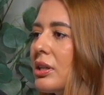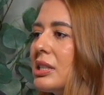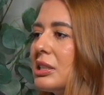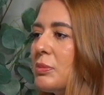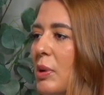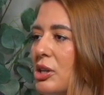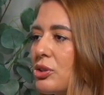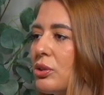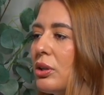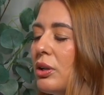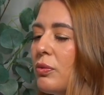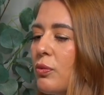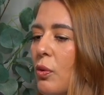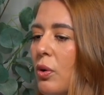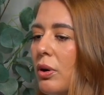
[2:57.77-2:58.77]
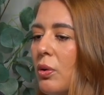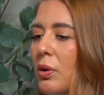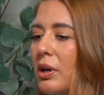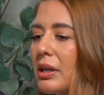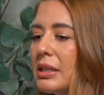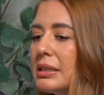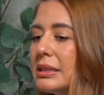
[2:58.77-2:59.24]
especially for
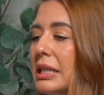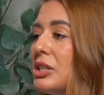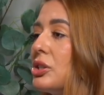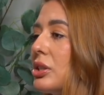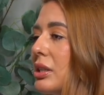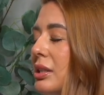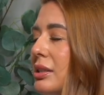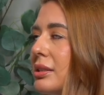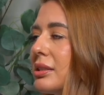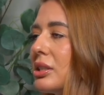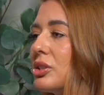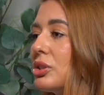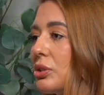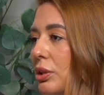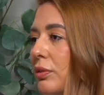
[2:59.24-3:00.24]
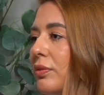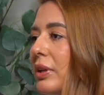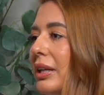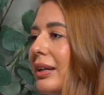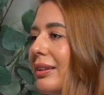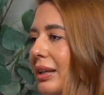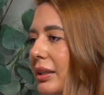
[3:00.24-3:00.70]
organizations
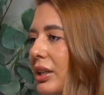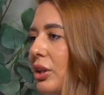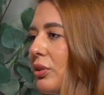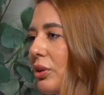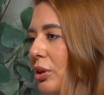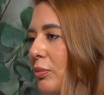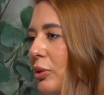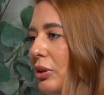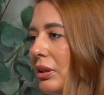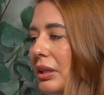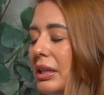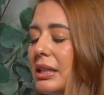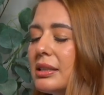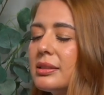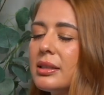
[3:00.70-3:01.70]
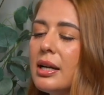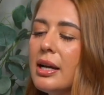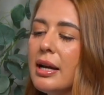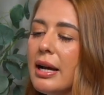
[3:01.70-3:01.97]
serving Latino communities,